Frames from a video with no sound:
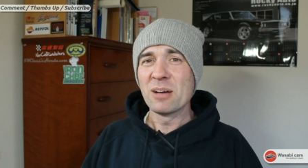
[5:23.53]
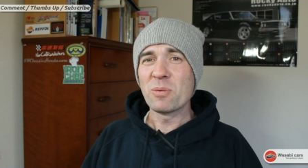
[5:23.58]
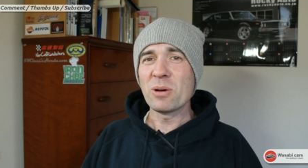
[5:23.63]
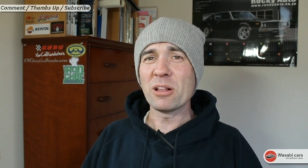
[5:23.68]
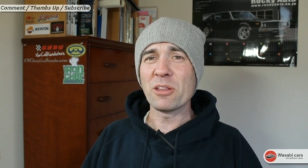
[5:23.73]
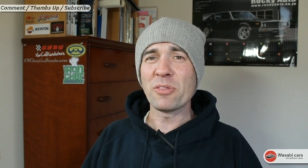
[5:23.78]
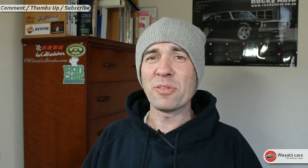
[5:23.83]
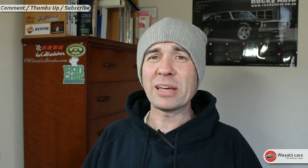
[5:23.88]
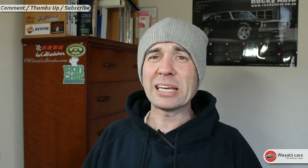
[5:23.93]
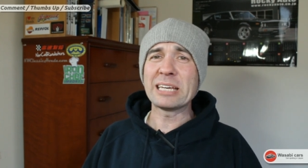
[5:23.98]

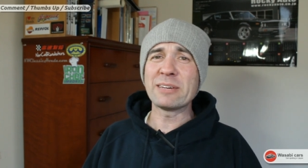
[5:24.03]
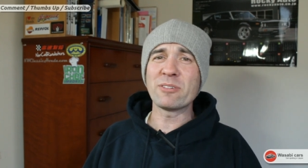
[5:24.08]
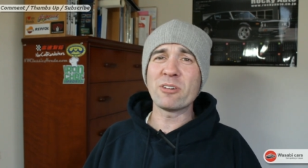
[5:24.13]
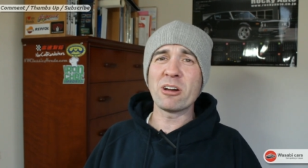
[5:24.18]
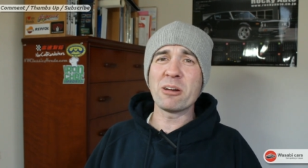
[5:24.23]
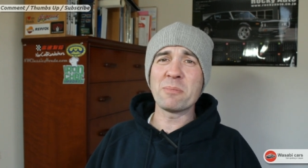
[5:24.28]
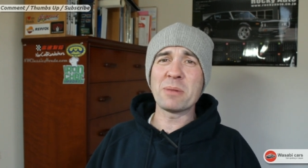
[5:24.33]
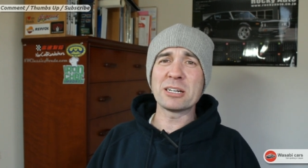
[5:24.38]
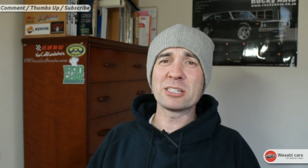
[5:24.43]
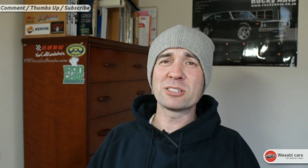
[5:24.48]
Well, thank you
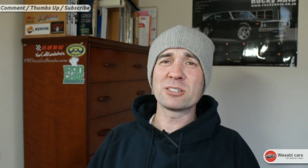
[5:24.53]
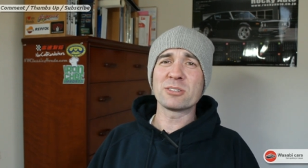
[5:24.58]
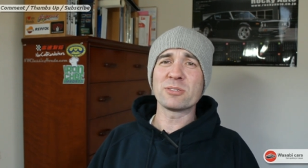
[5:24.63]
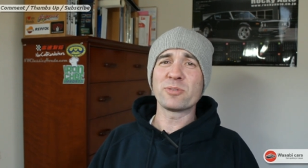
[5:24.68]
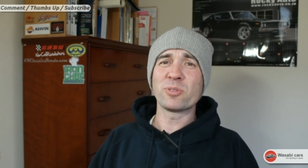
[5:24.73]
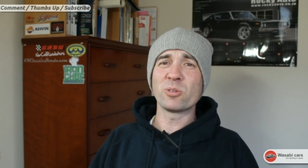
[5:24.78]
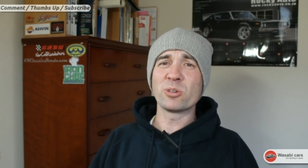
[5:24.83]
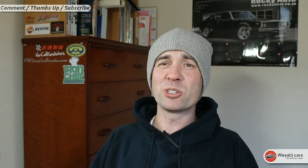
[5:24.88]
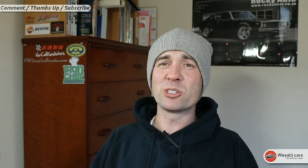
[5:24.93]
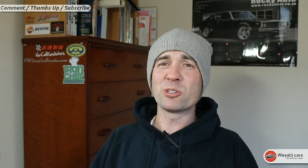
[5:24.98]
very much
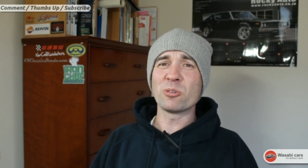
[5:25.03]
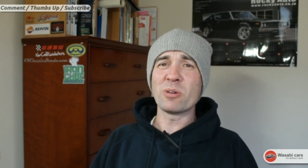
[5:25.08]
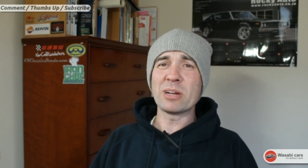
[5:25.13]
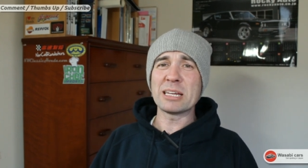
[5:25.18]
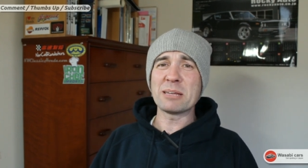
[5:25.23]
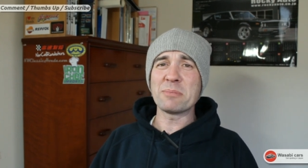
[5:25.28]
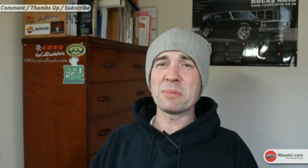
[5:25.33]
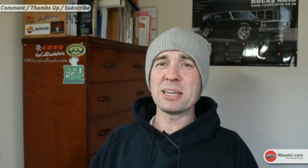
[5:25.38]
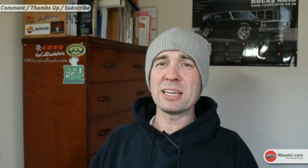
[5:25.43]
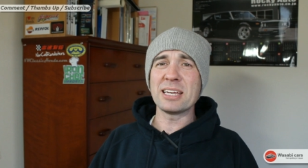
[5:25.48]
for
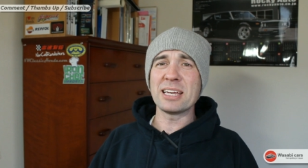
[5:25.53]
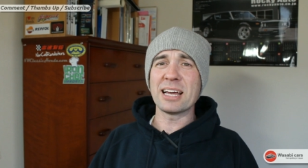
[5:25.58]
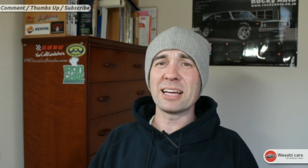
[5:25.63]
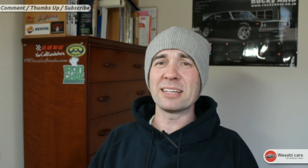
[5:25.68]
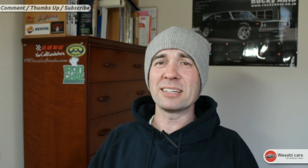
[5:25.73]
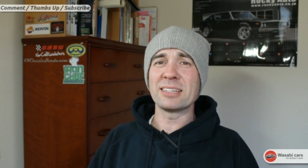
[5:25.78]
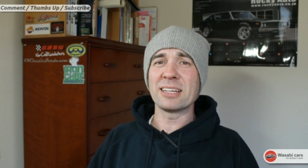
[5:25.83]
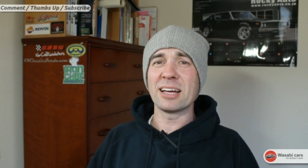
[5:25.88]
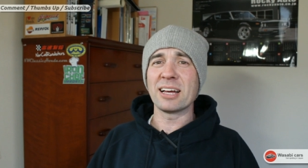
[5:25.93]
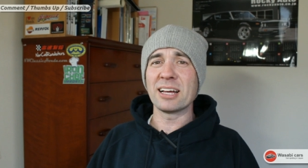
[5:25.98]
joining me
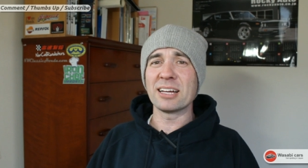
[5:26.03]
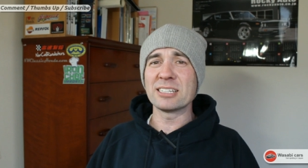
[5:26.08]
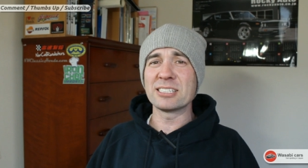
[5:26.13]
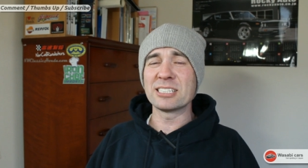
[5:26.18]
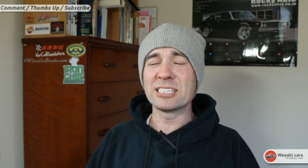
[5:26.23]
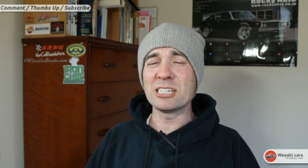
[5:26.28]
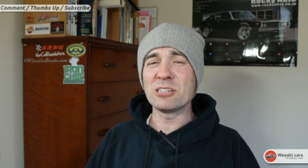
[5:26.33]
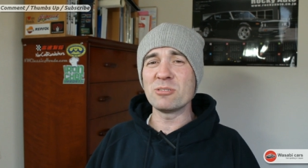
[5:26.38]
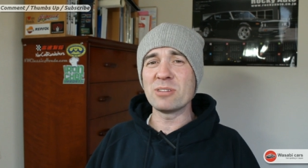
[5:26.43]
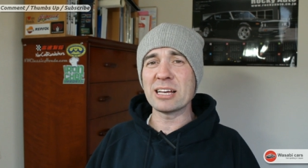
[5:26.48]
and uh,
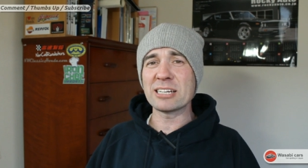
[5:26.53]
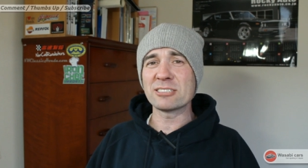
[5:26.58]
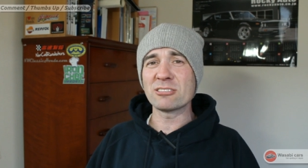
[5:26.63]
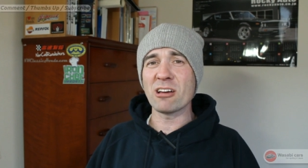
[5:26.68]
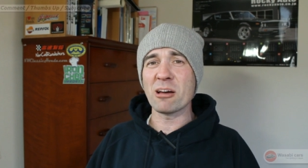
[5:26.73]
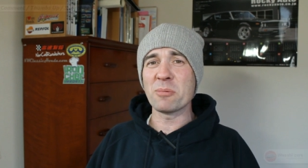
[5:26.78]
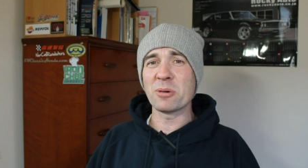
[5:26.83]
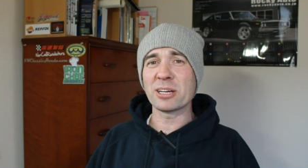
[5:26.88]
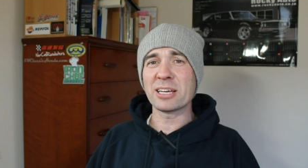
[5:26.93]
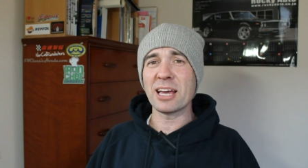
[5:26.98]
see you next
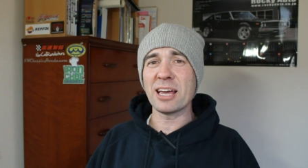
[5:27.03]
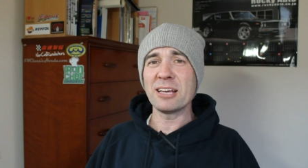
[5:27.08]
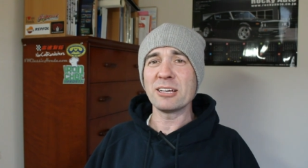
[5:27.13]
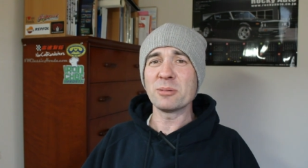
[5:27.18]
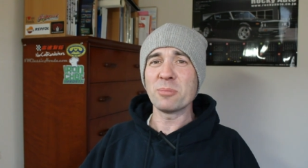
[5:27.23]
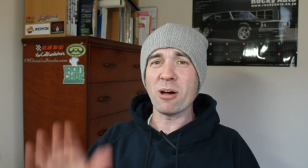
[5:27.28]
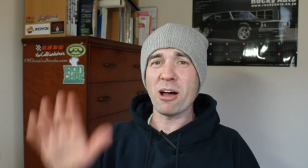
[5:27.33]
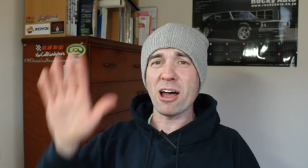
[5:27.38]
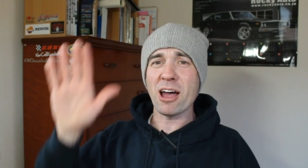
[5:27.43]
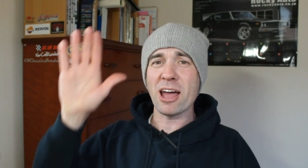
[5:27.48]
time, okay?
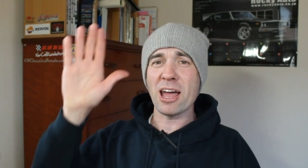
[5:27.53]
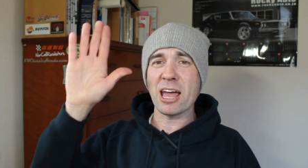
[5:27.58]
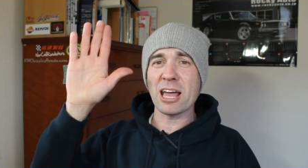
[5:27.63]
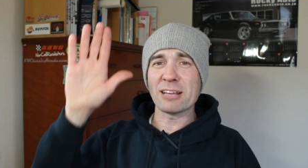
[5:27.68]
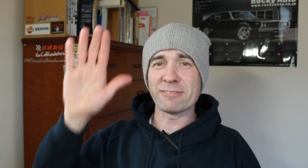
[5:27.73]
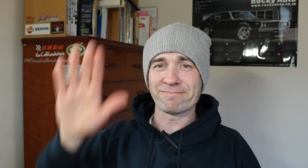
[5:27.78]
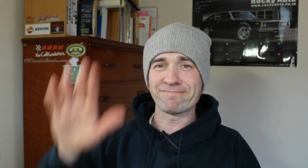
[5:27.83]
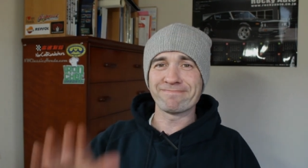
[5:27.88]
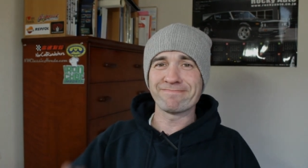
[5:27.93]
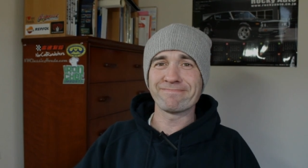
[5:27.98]

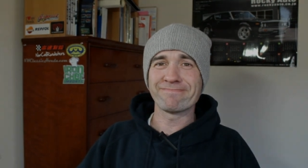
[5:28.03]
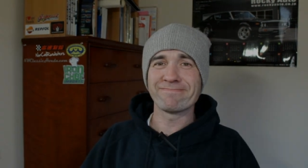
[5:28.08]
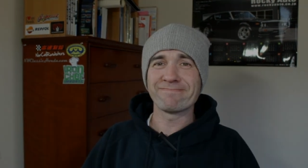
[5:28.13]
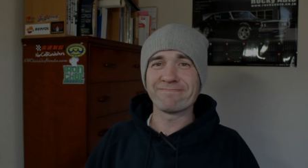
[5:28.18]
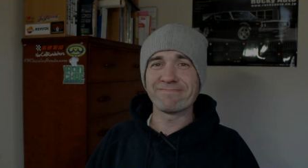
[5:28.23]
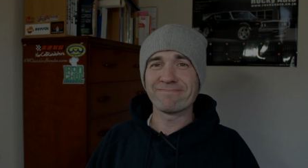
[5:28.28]
Goodbye.